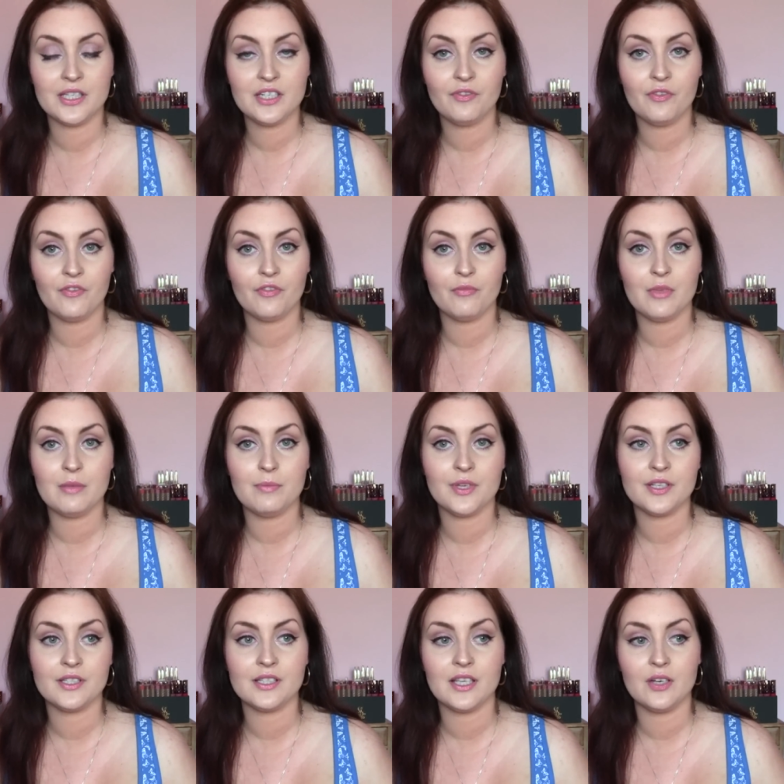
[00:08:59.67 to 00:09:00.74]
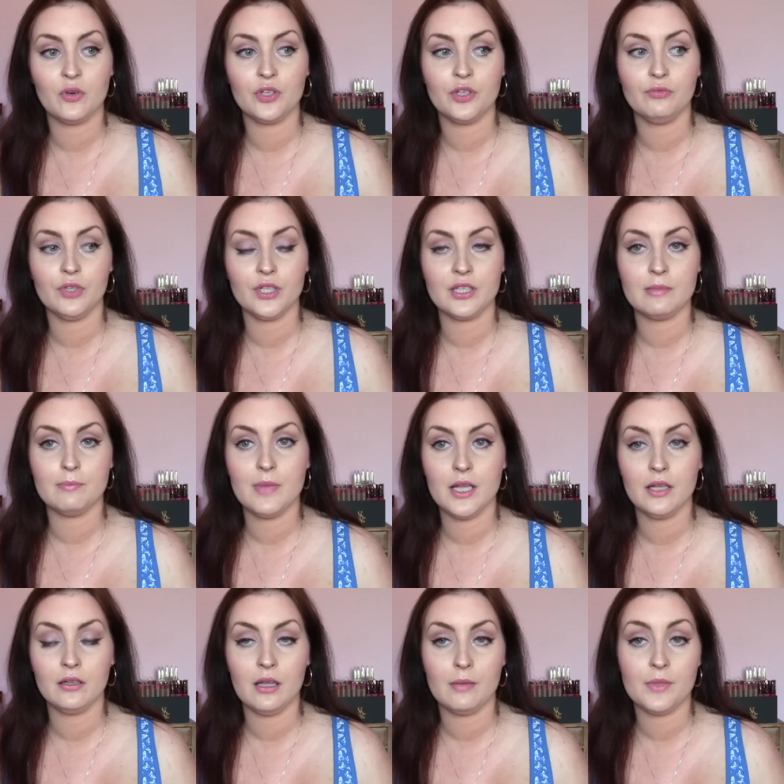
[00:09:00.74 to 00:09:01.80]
They're different for me because they're not your run-of-the-mill.